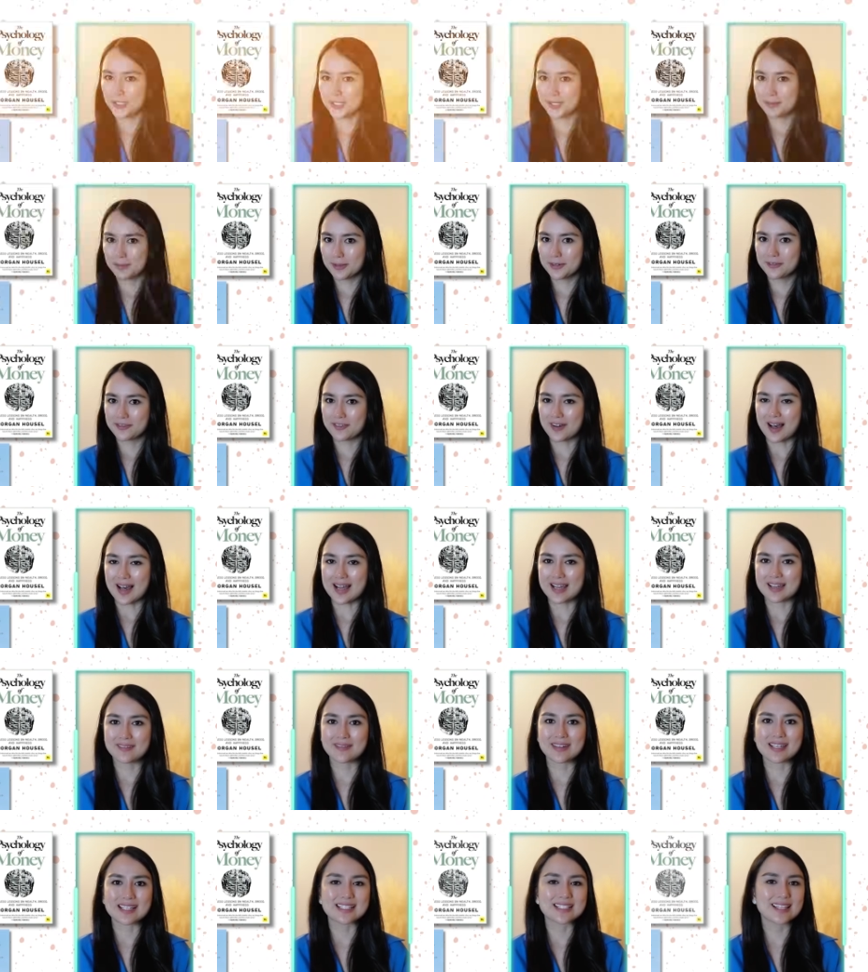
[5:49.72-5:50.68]
number 5
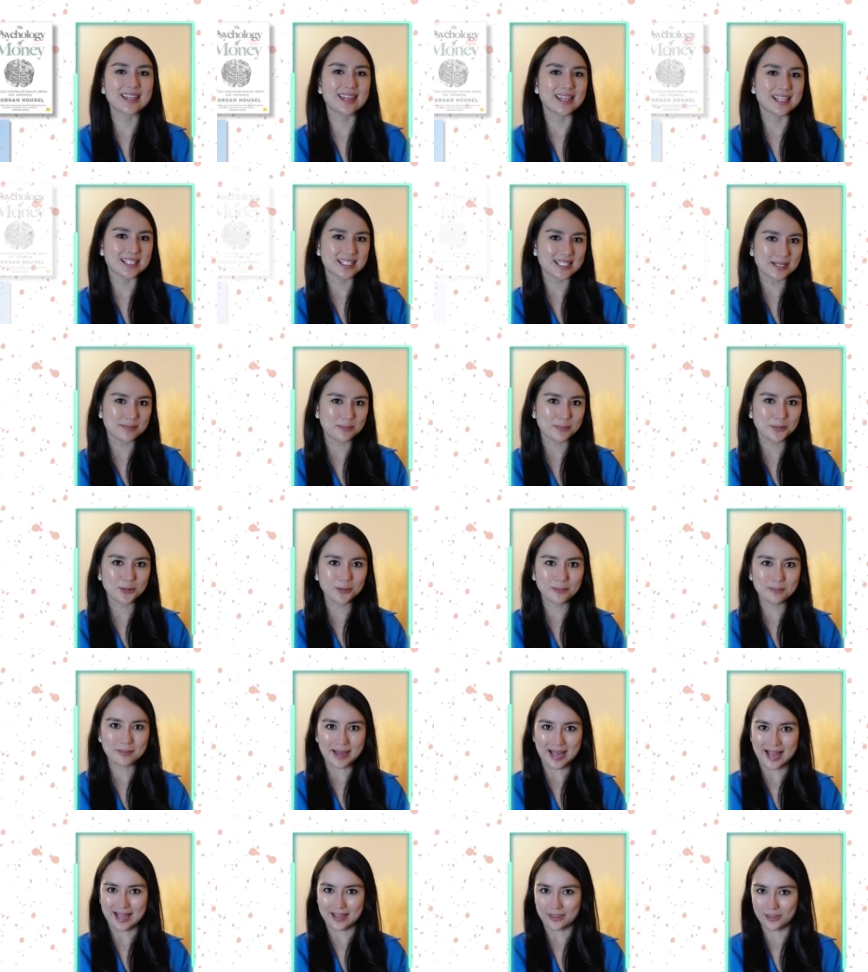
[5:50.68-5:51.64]
is The Simple
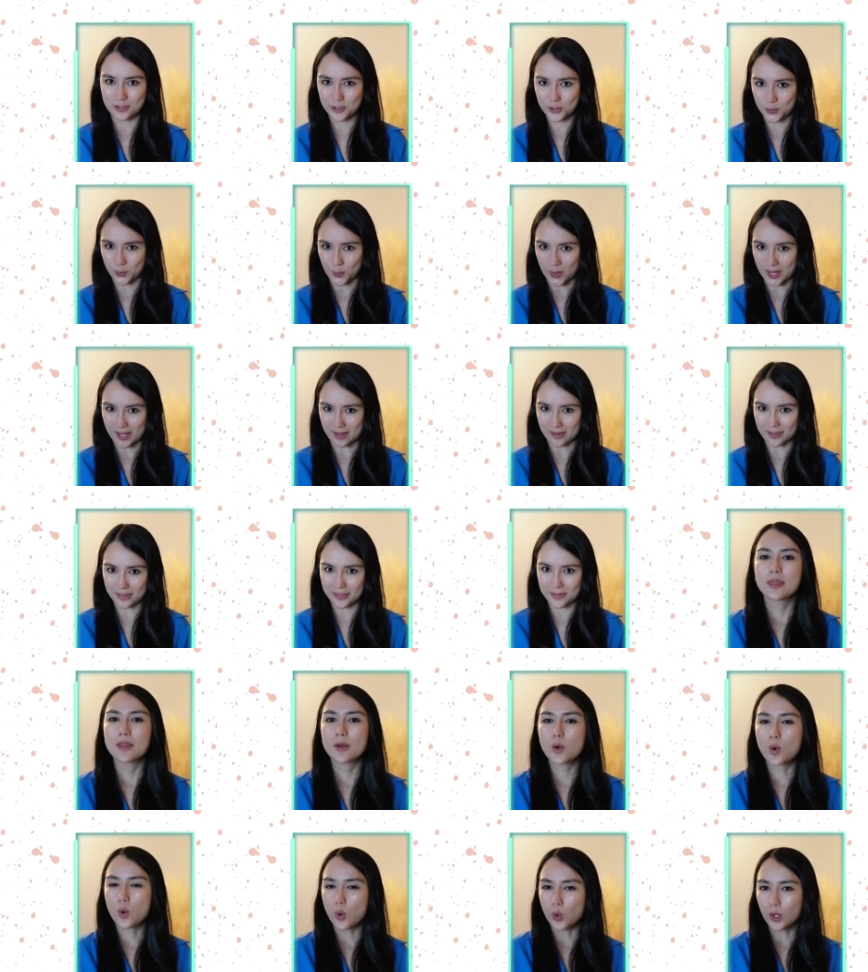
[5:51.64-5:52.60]
Path to Wealth. The
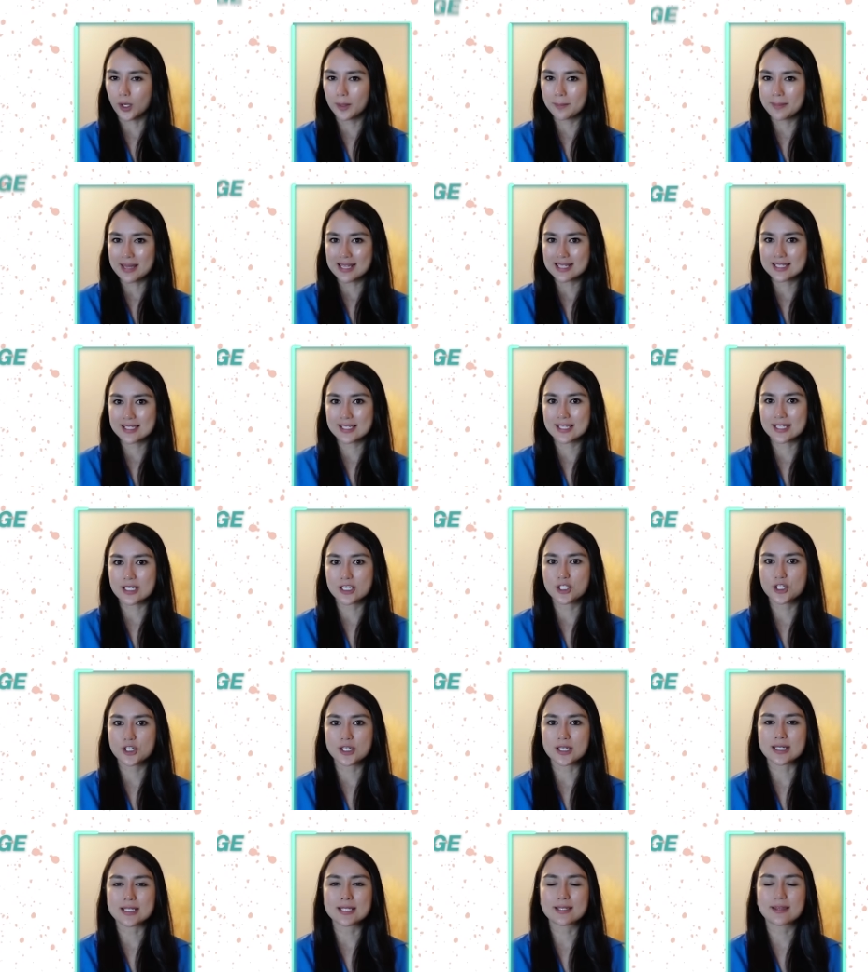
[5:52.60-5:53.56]
core message
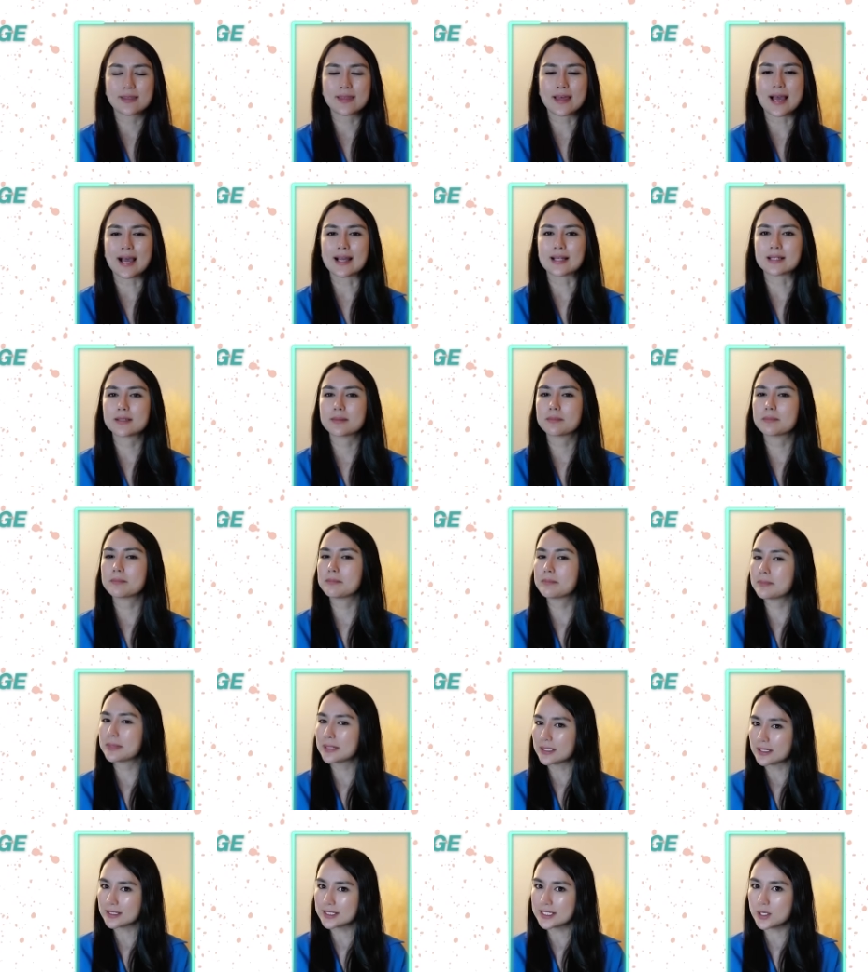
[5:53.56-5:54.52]
is that
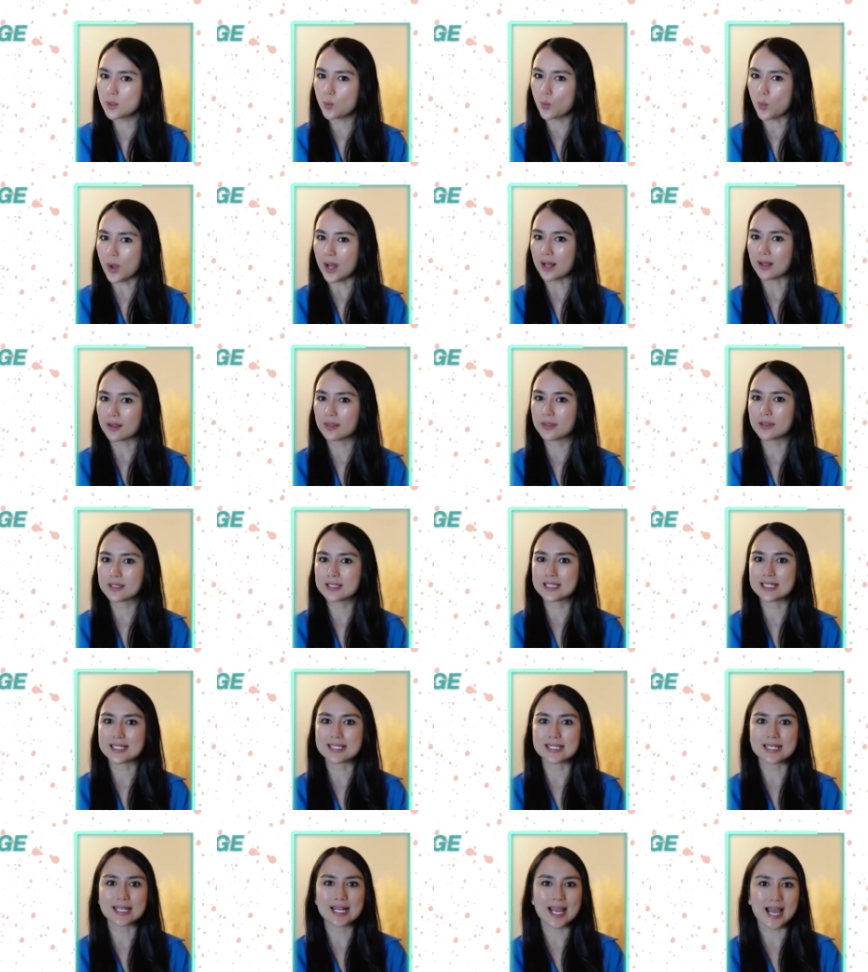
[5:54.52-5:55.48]
building wealth
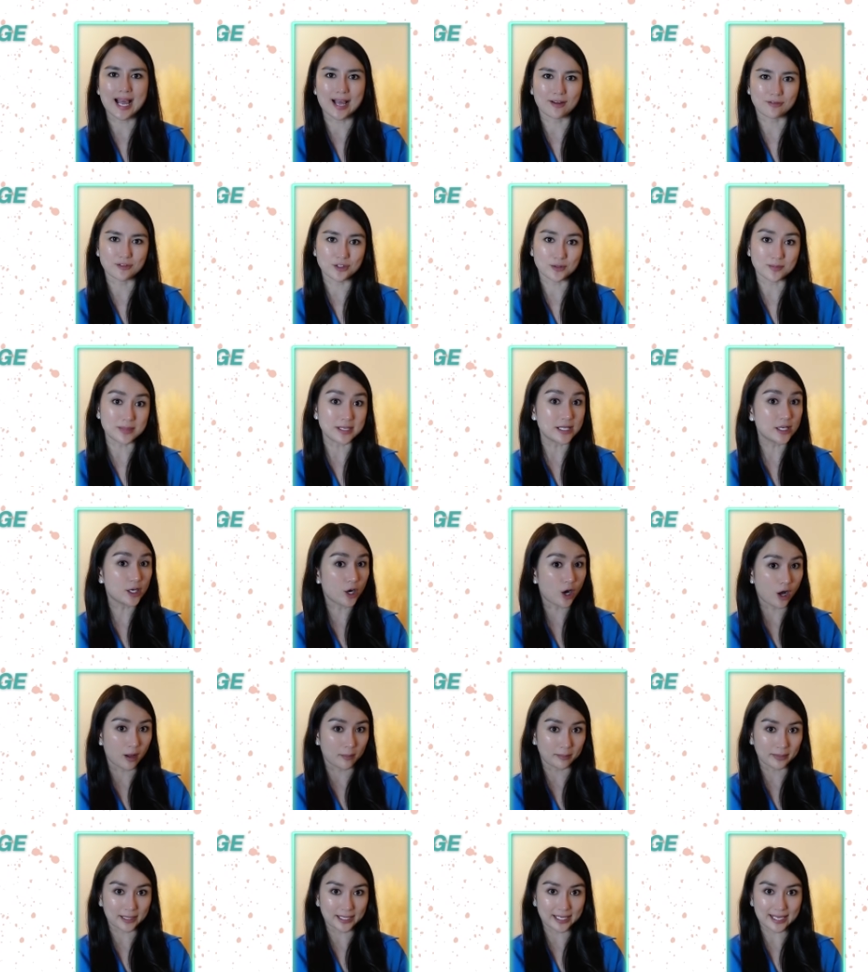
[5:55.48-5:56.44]
doesn't have to be
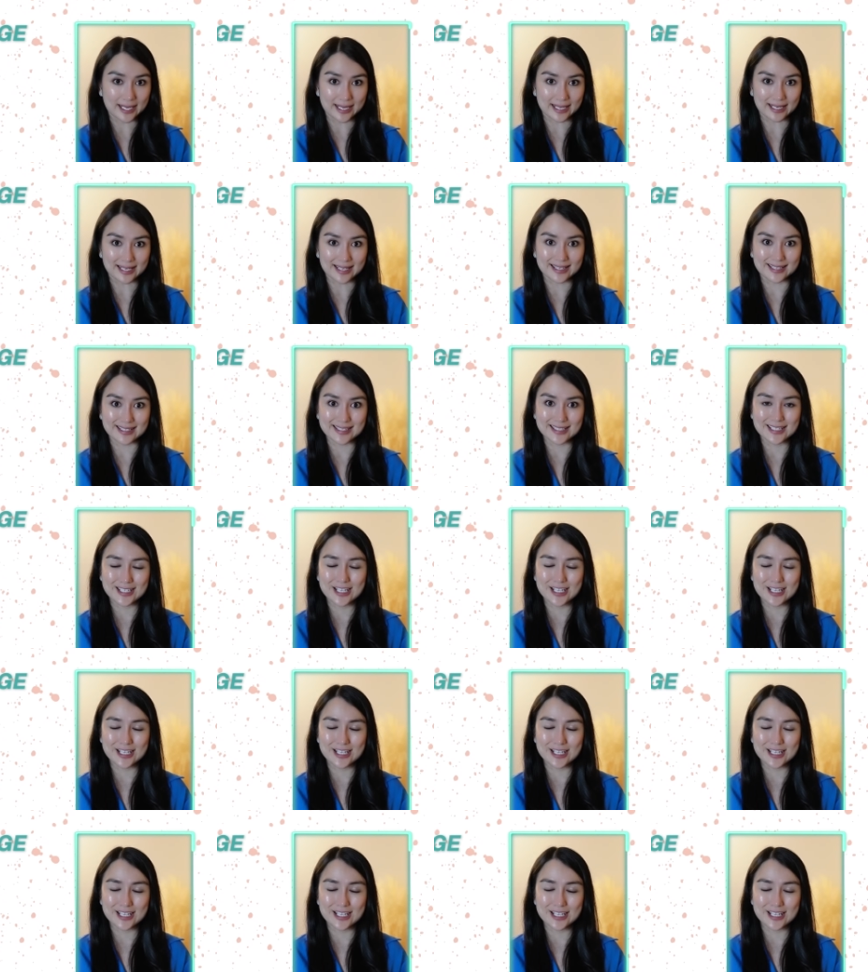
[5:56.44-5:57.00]
complicated.